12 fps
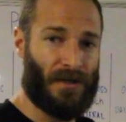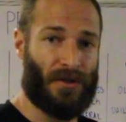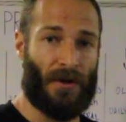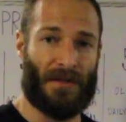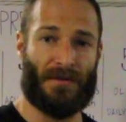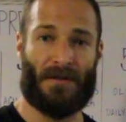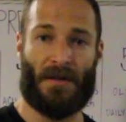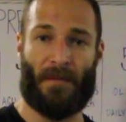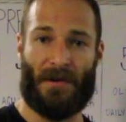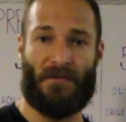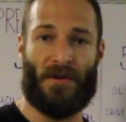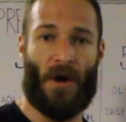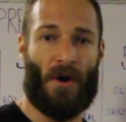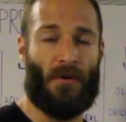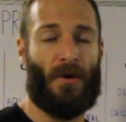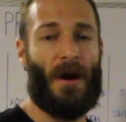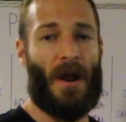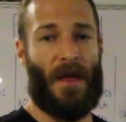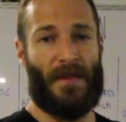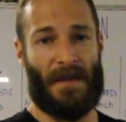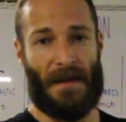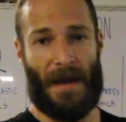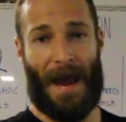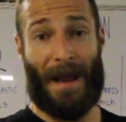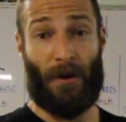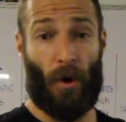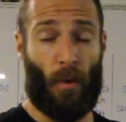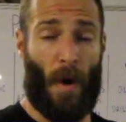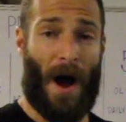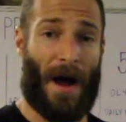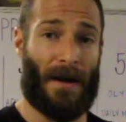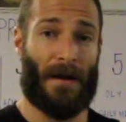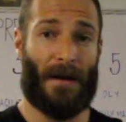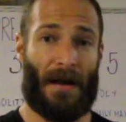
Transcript: So as some of you know, the Anchor Watt